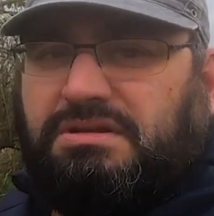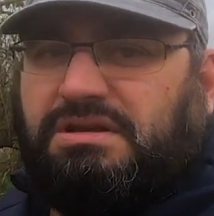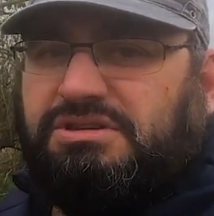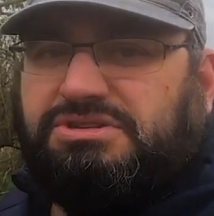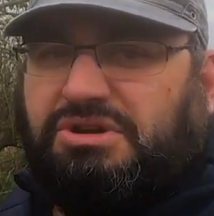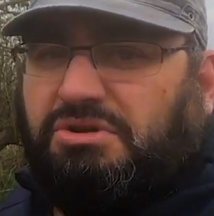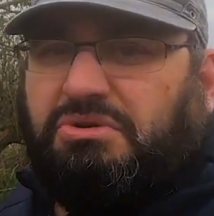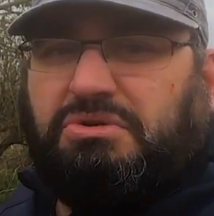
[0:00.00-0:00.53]

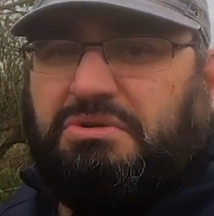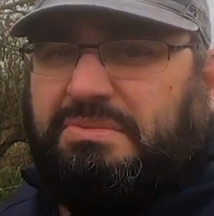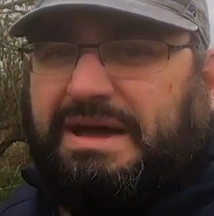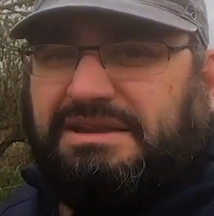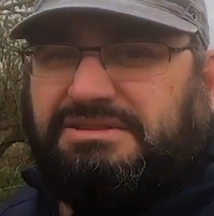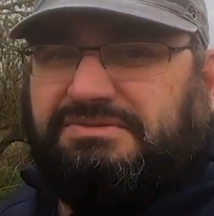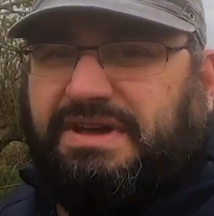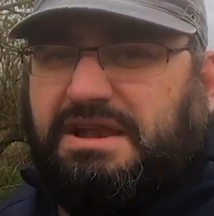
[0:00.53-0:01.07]
it's not all
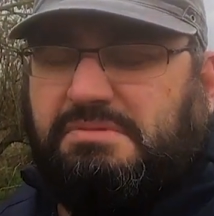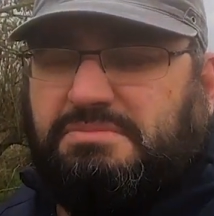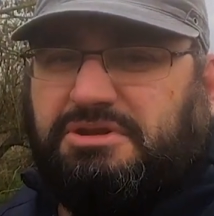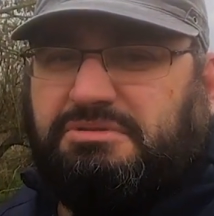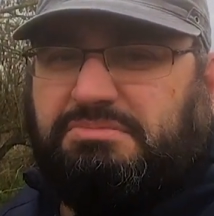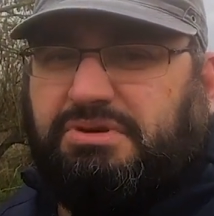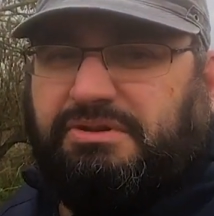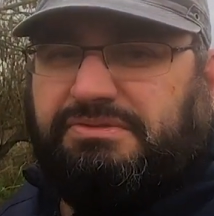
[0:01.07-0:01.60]
about development
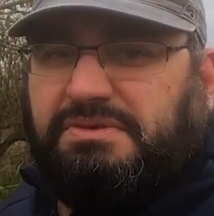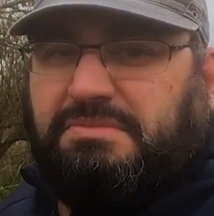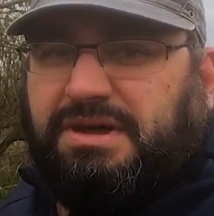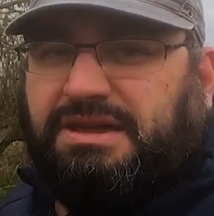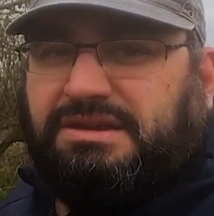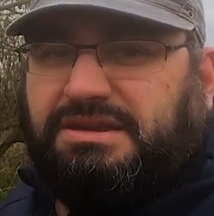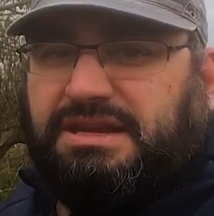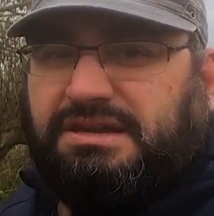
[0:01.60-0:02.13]
and profit
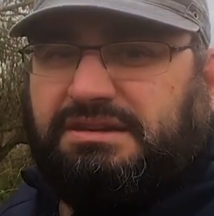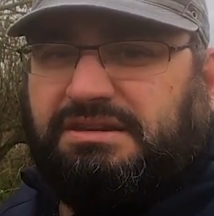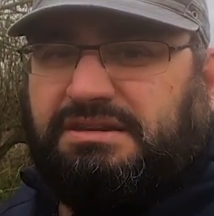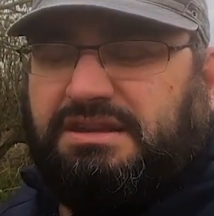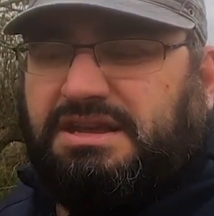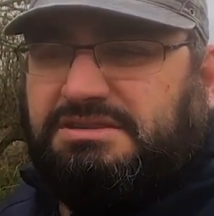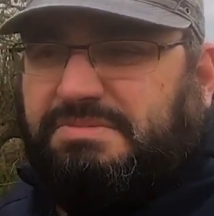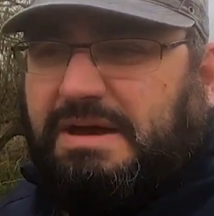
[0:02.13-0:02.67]
making,
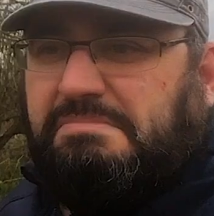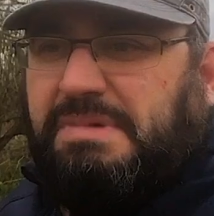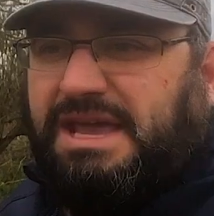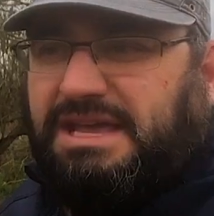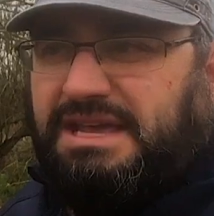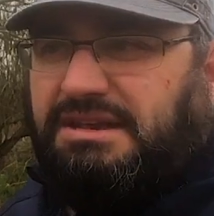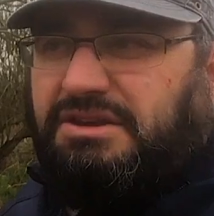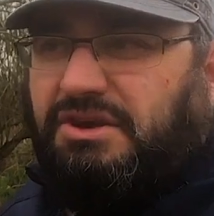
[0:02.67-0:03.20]
it's about
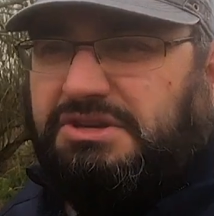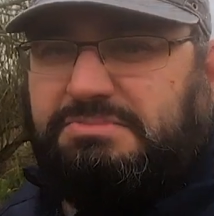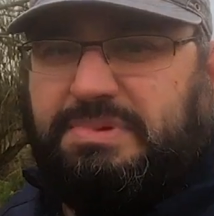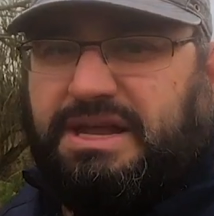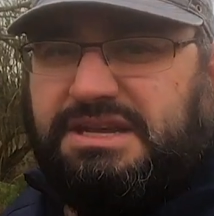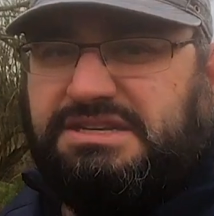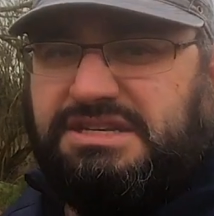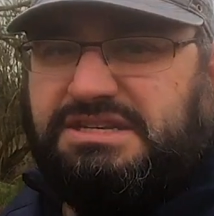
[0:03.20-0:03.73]
making nice
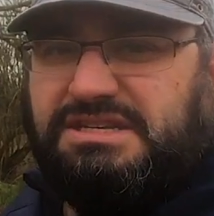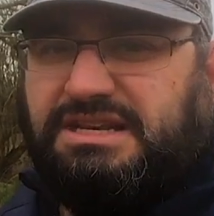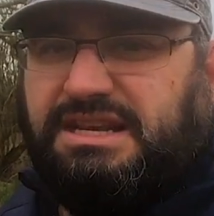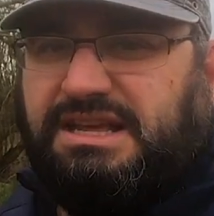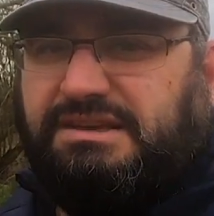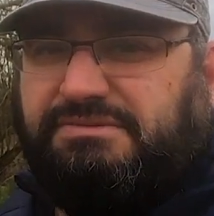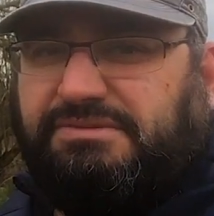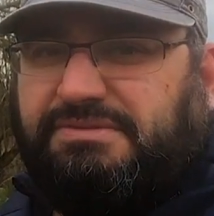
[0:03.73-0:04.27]
places to
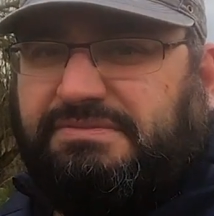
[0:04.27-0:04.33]
live.